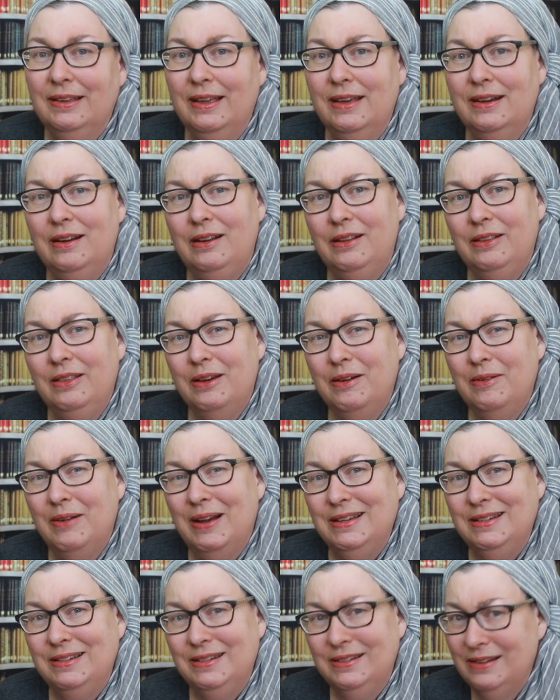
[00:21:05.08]
And although
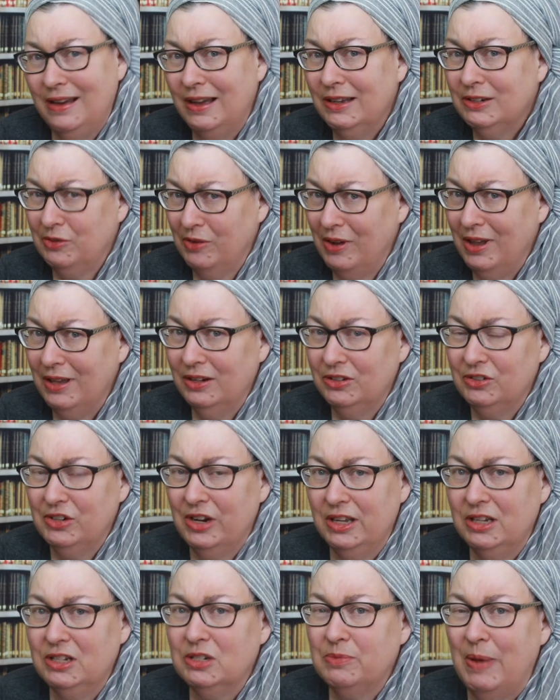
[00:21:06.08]
I did not try to
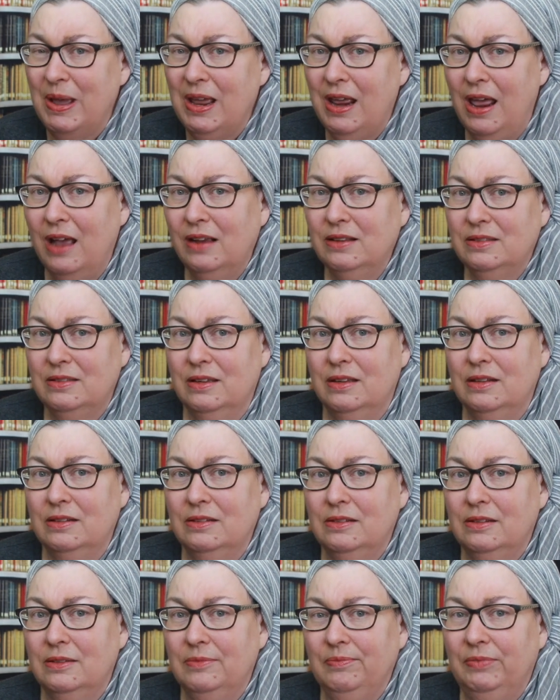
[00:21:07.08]
change my
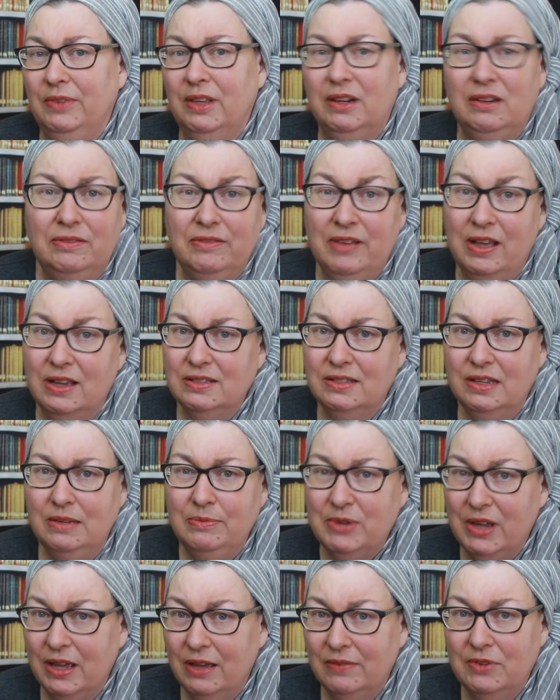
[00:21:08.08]
accent, and in fact
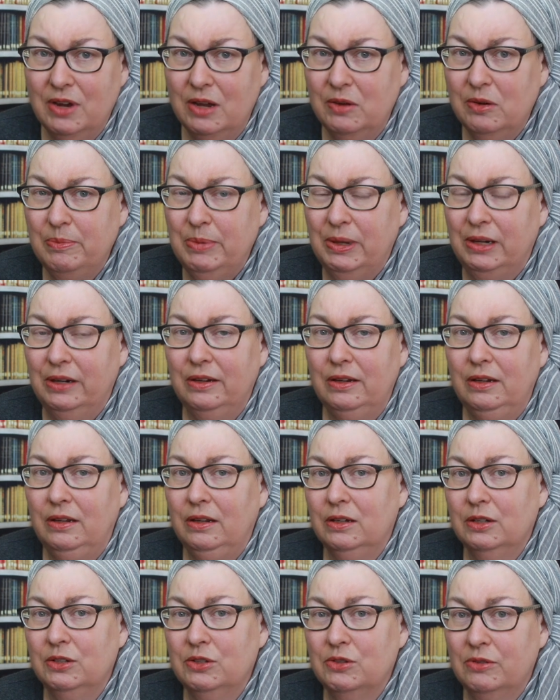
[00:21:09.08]
seem to have no ability
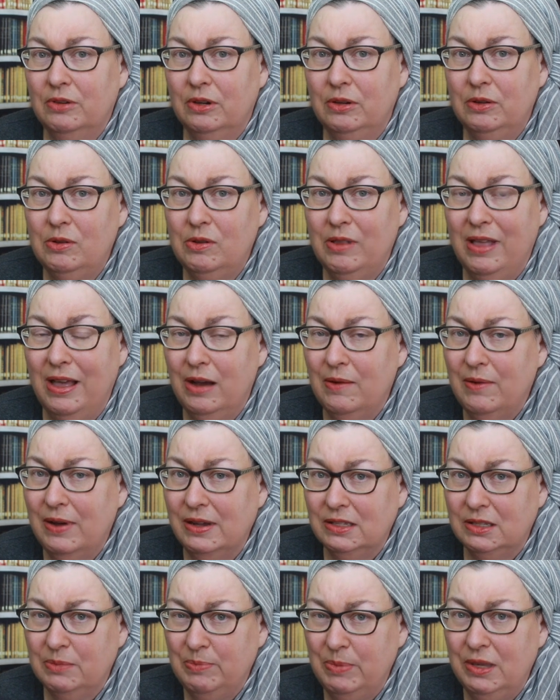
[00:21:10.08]
to control how I
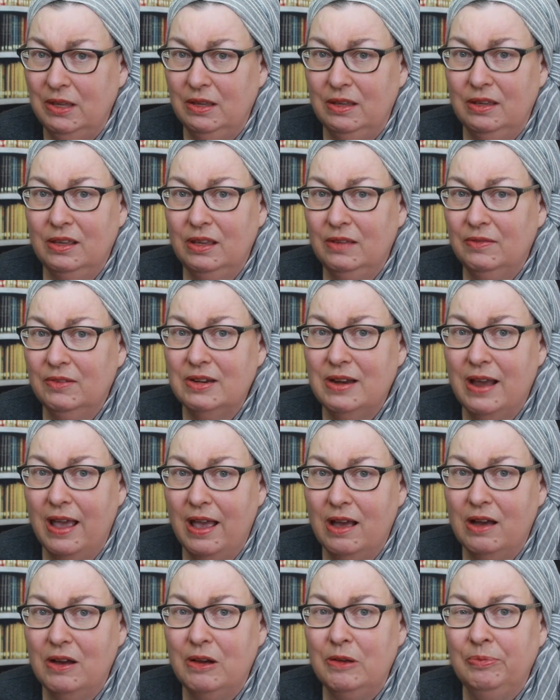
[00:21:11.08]
speak even
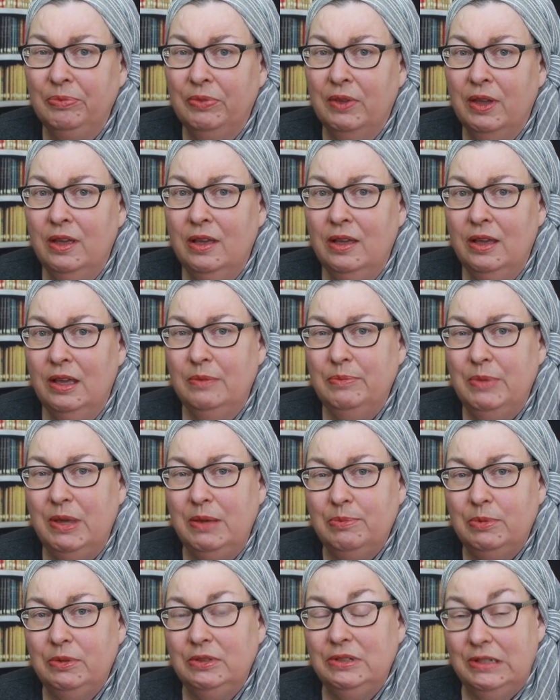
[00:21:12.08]
now,
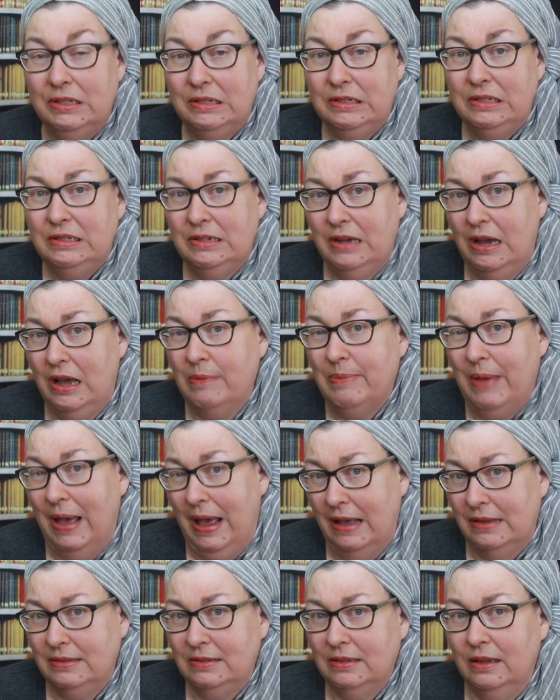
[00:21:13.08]
people did stop
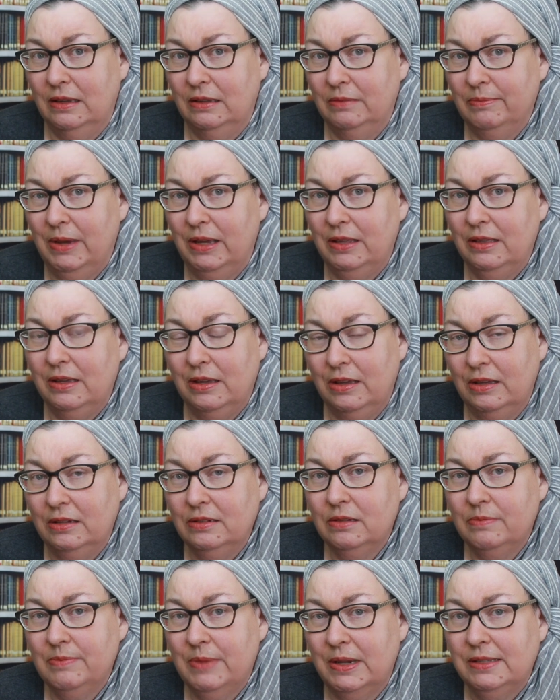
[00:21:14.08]
asking by the
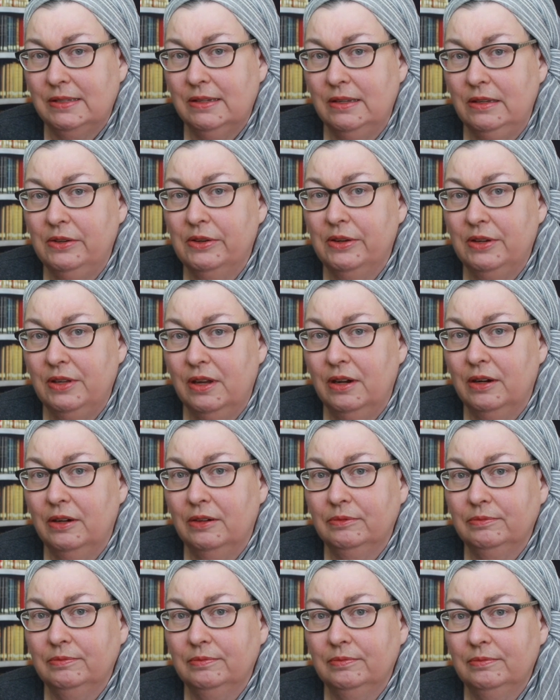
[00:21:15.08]
end of my senior year.